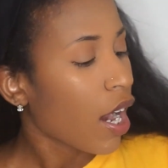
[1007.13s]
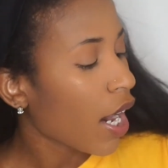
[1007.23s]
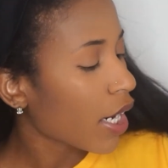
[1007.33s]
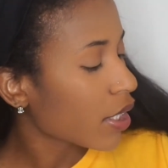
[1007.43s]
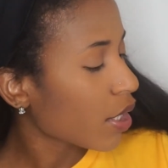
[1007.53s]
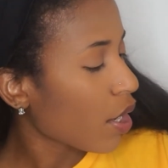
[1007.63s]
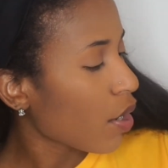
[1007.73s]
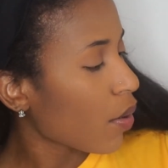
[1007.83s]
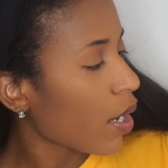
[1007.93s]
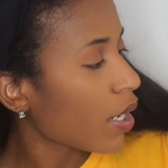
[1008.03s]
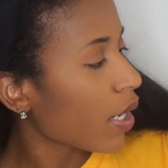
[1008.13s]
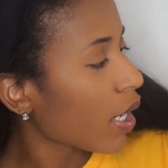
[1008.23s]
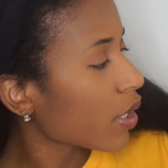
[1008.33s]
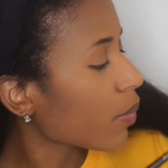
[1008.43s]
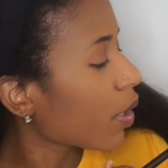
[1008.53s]
Alright, so
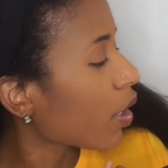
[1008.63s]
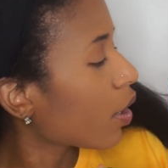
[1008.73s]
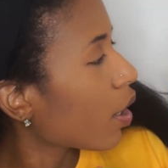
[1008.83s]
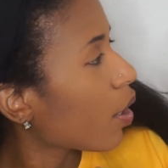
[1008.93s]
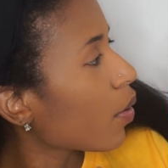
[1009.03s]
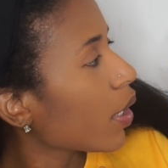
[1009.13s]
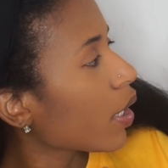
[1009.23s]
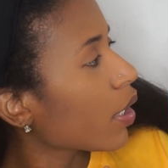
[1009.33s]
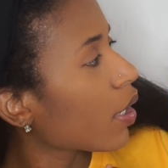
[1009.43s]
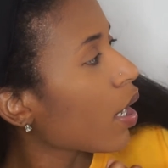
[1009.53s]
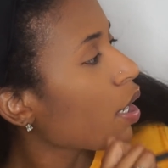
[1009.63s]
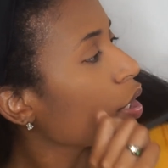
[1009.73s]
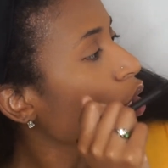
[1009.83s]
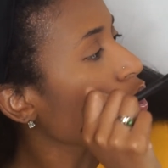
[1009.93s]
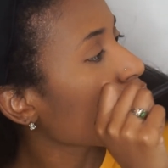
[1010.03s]
next I'm going to go in
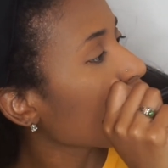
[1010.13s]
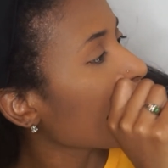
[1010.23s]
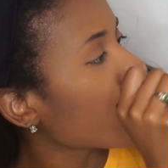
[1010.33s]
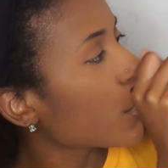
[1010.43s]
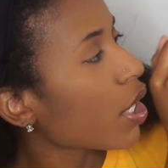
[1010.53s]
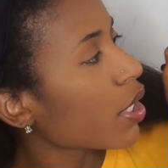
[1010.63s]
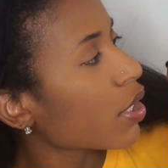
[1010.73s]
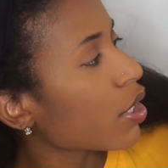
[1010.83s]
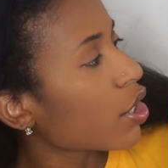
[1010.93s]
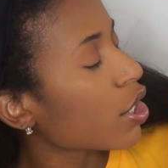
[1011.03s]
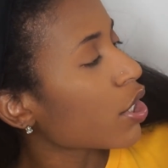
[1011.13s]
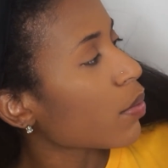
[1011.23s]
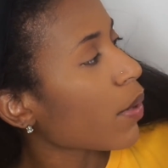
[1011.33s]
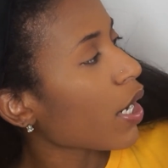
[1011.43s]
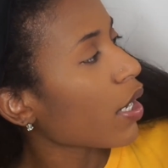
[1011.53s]
to just
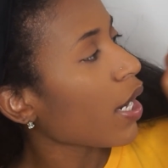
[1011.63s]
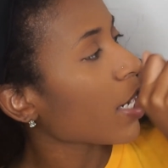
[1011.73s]
gingerbread.